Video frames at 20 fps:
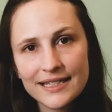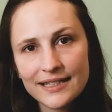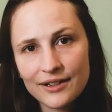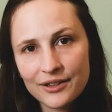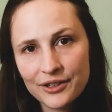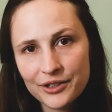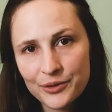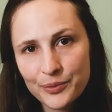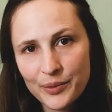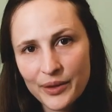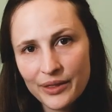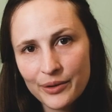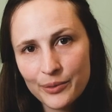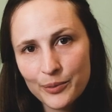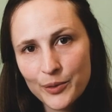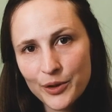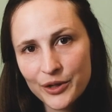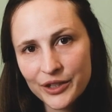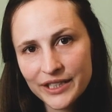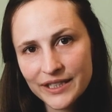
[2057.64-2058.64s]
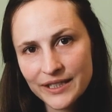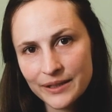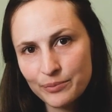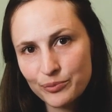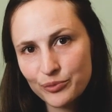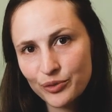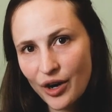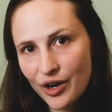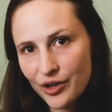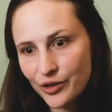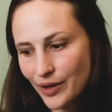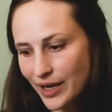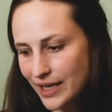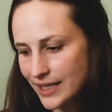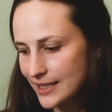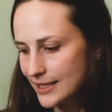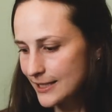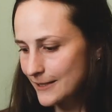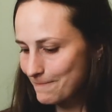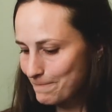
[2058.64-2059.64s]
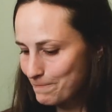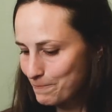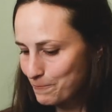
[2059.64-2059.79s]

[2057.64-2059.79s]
start with the works in progress.